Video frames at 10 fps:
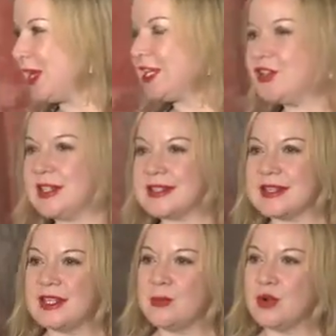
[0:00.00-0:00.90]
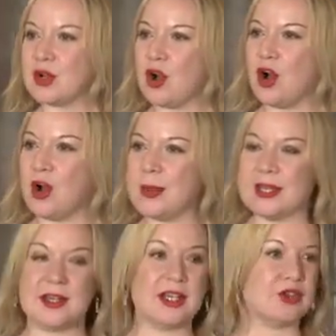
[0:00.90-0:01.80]
increasingly more common
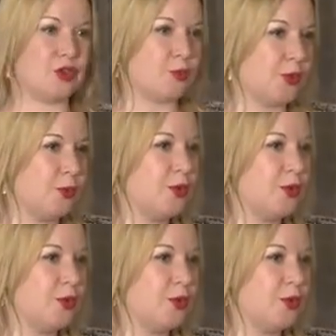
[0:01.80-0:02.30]
in a group,